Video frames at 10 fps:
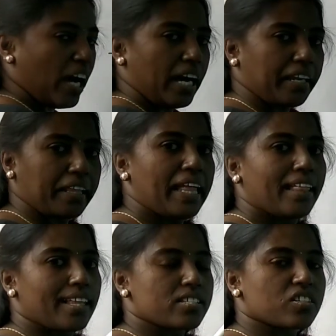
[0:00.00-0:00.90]
where
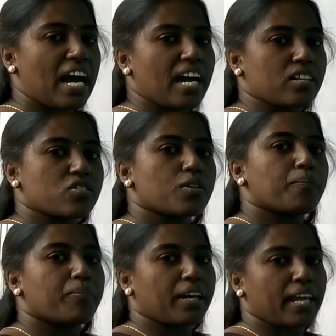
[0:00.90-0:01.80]
the
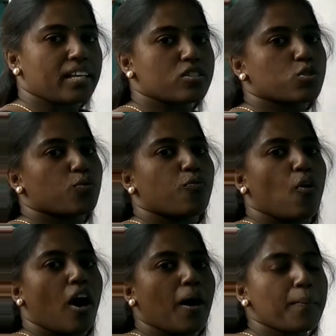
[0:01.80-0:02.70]
starch breaks to
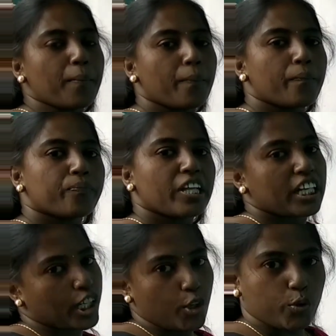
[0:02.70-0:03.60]
form
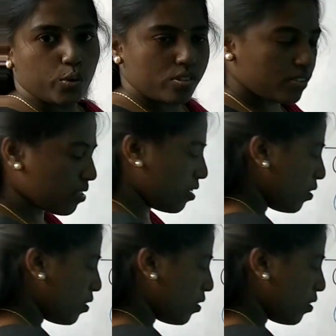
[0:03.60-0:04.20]
glucose.